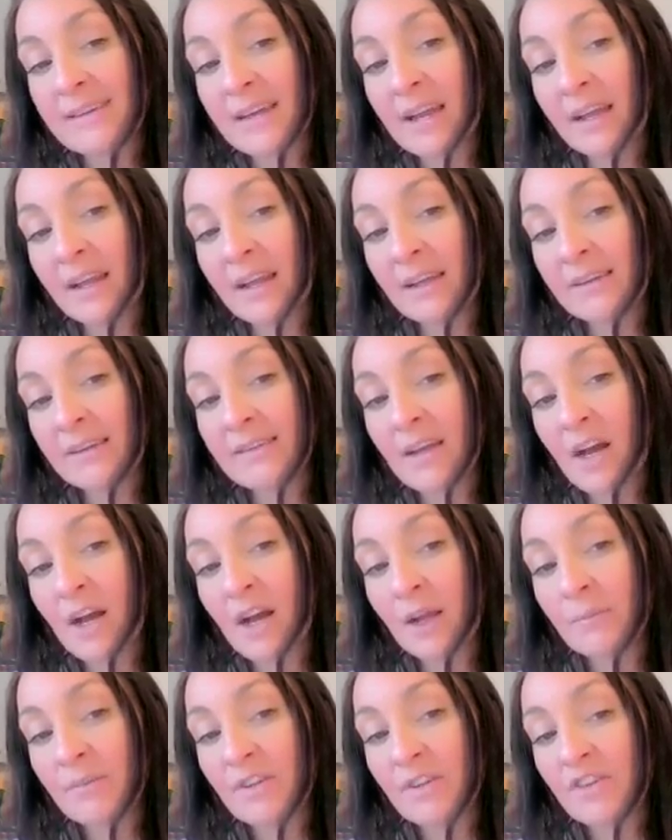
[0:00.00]
is taking
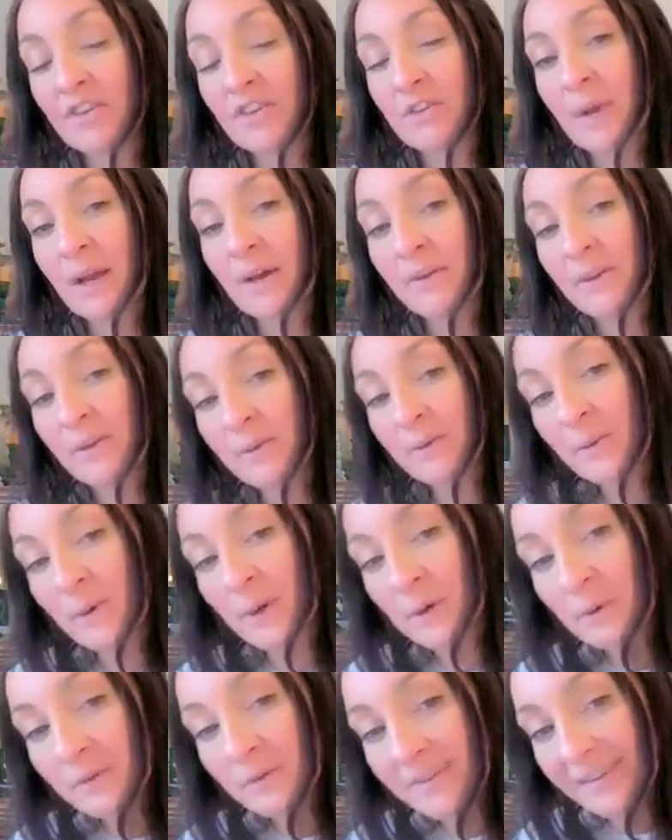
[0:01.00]
time to smell the
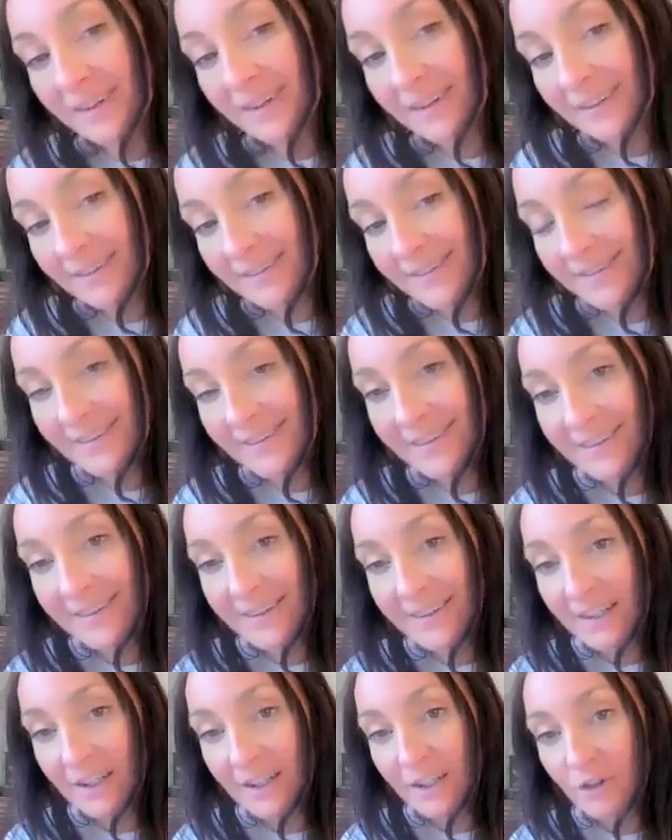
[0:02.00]
roses,
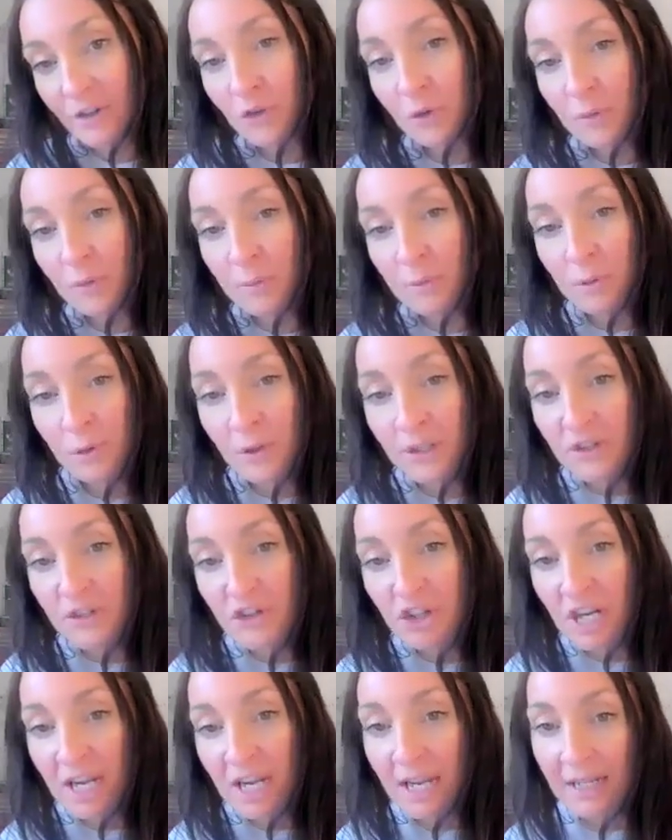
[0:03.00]
to
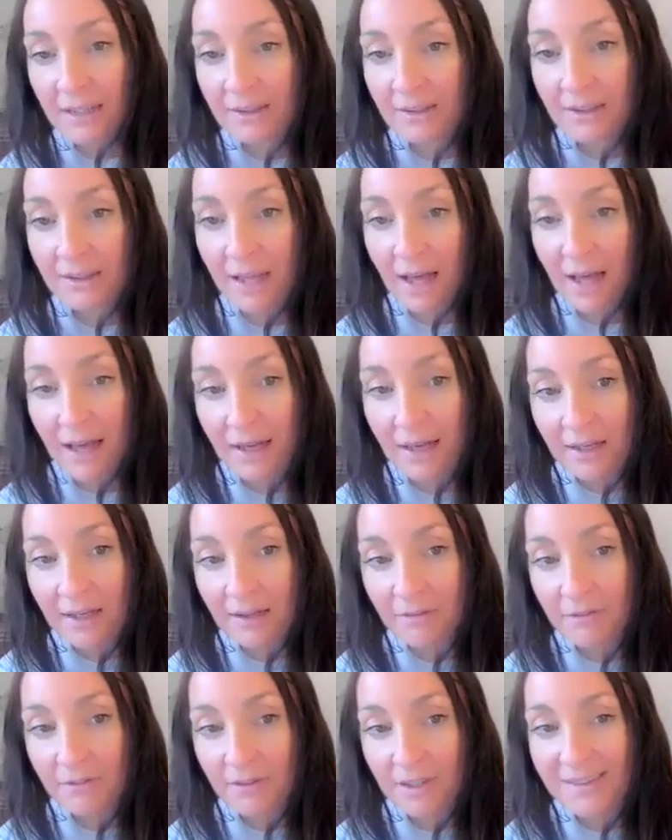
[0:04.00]
appreciate life
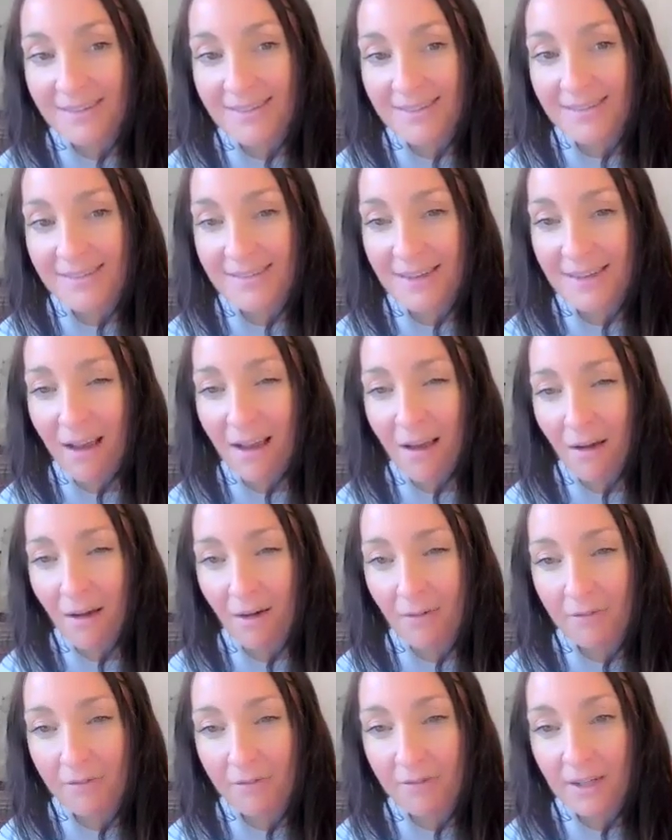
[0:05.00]

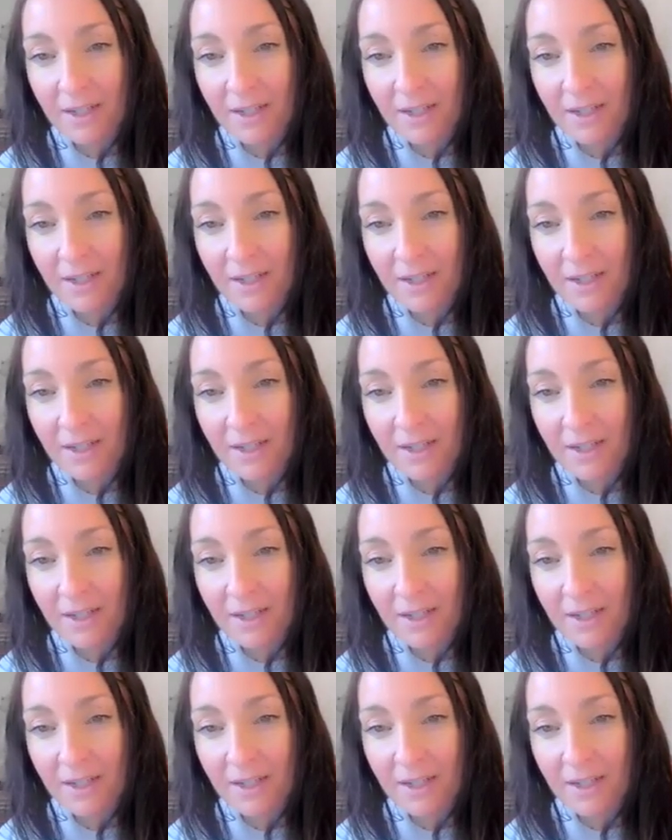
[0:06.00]
itself,